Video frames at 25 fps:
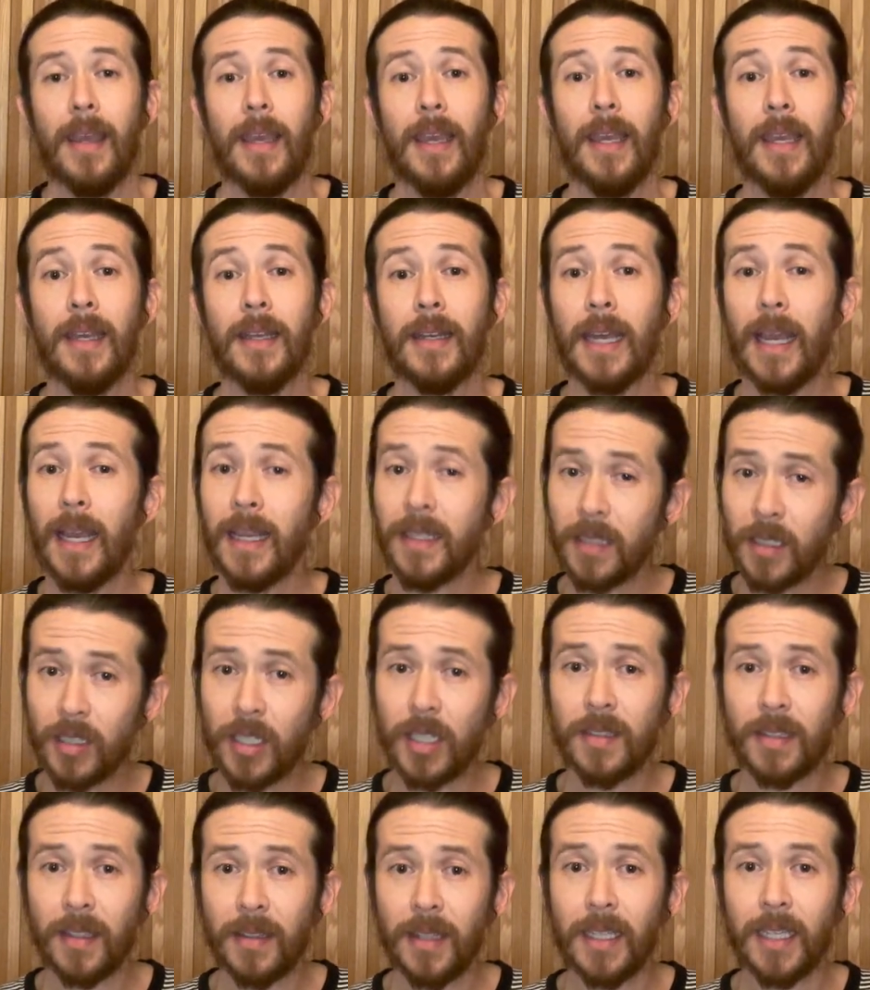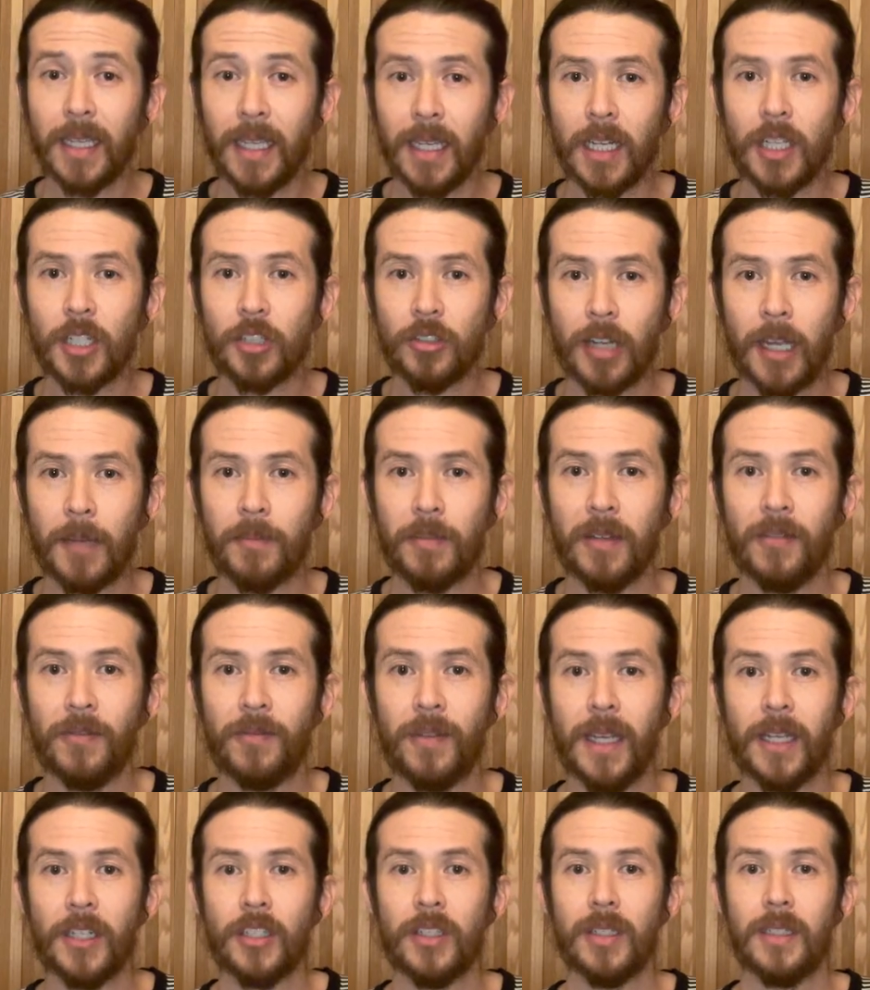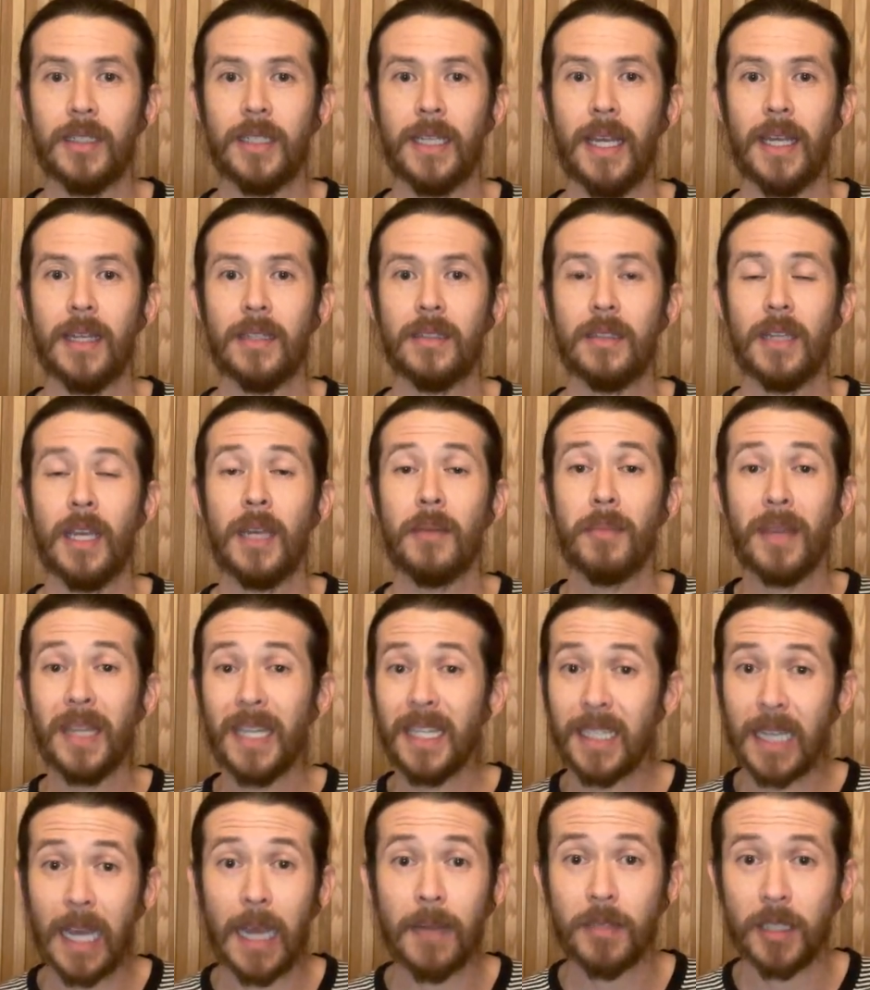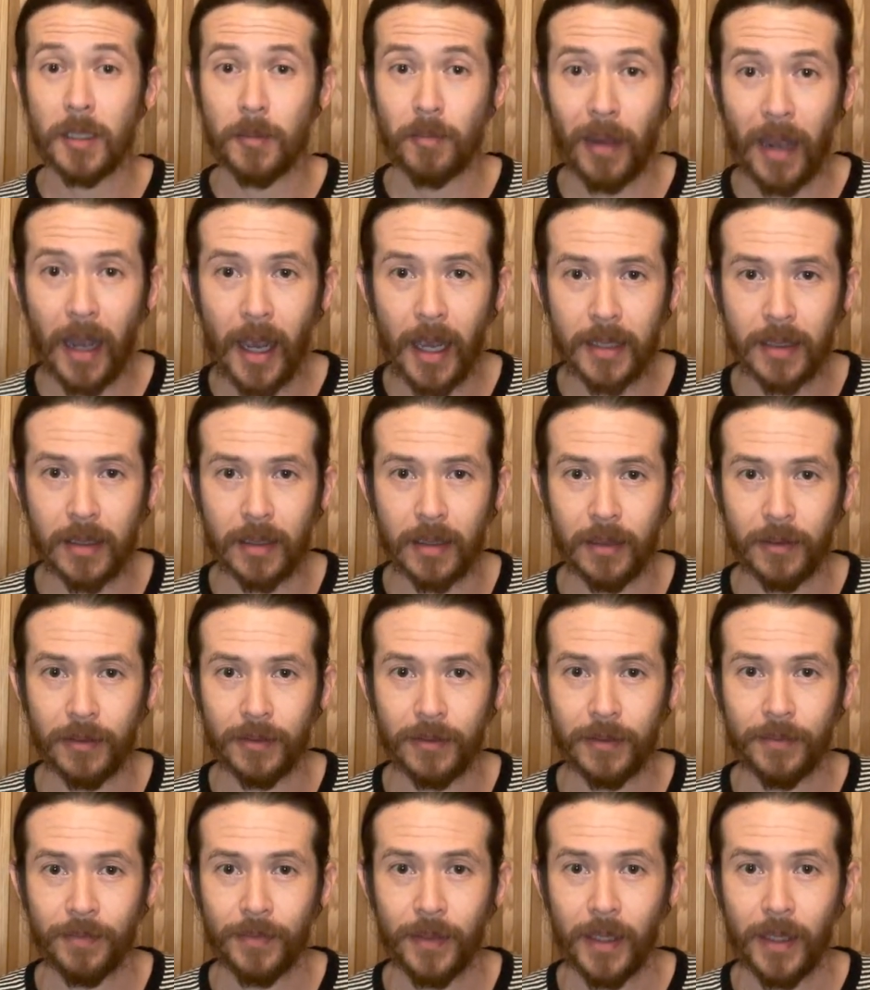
And I suggest that they get a strep infection test. And many times it's positive.